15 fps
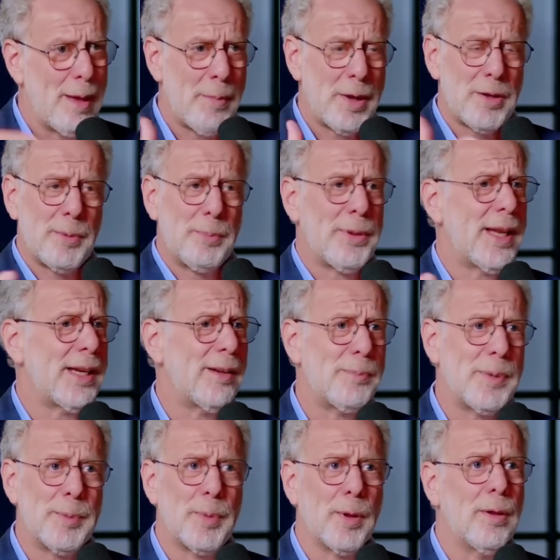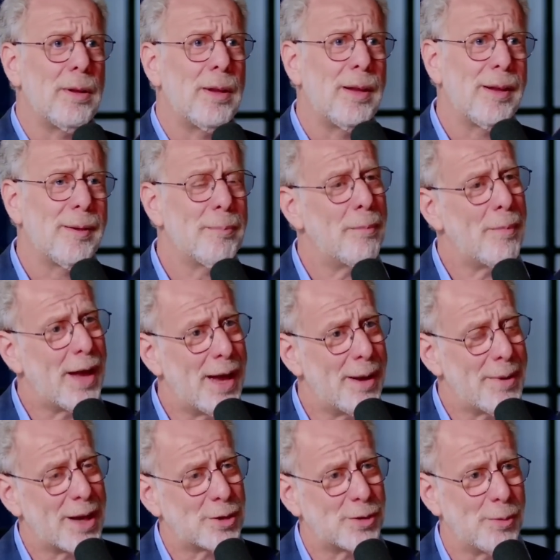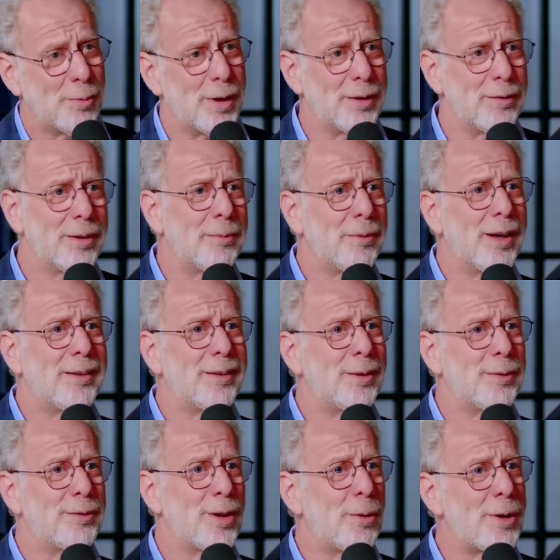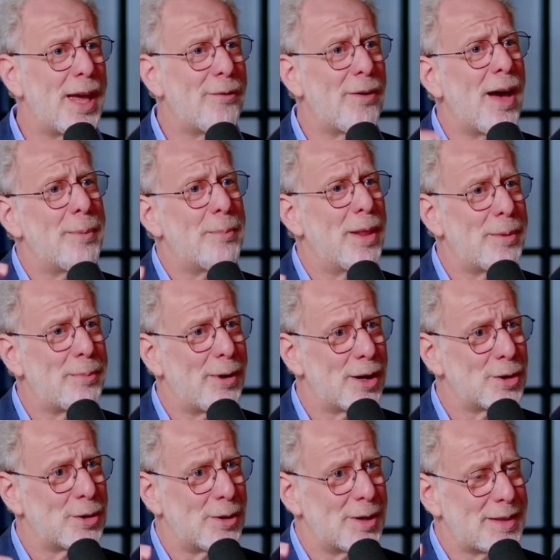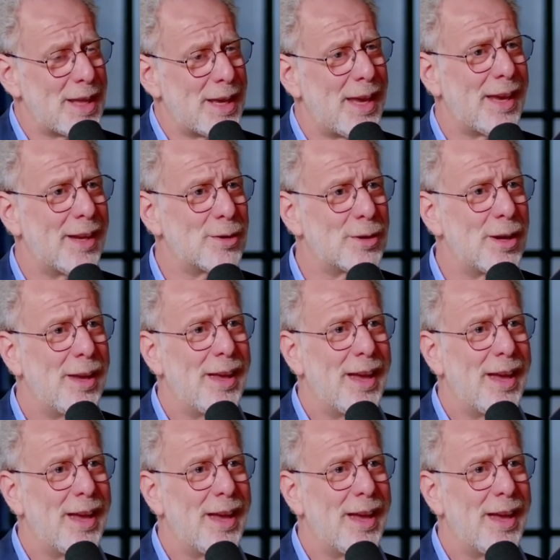But there are plenty of people, I'm actually one of them, right, who don't have high blood pressure as they age.